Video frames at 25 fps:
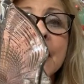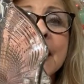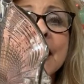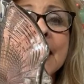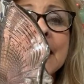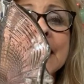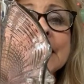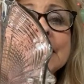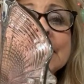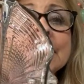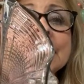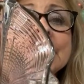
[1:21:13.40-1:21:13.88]

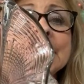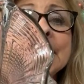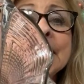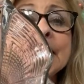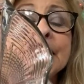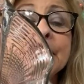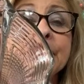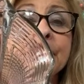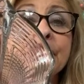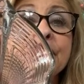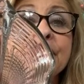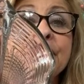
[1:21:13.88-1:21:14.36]

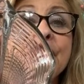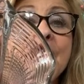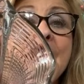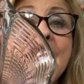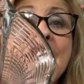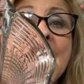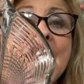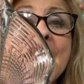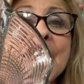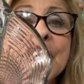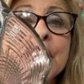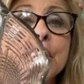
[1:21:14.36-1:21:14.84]
Isn't
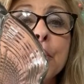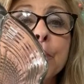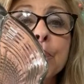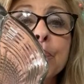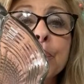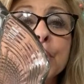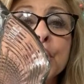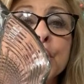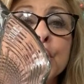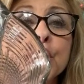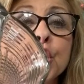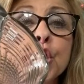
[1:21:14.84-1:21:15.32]
that
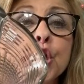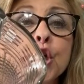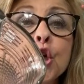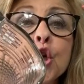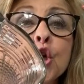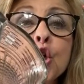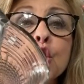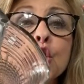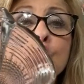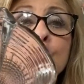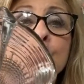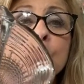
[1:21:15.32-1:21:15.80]

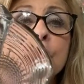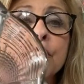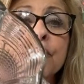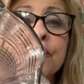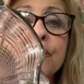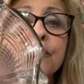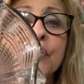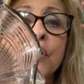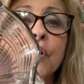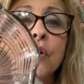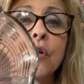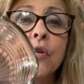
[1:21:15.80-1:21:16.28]

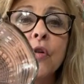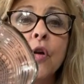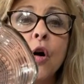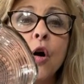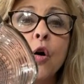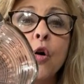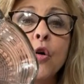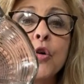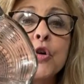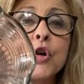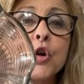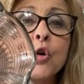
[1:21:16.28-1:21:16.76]
beautiful?
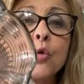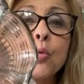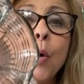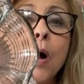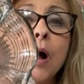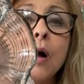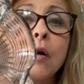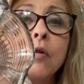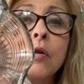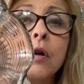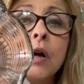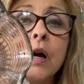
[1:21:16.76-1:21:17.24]
Oh, you're
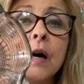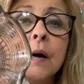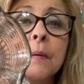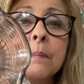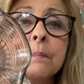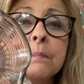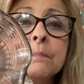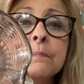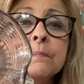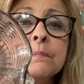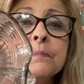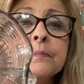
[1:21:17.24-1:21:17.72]

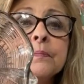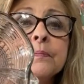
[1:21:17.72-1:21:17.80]
welcome.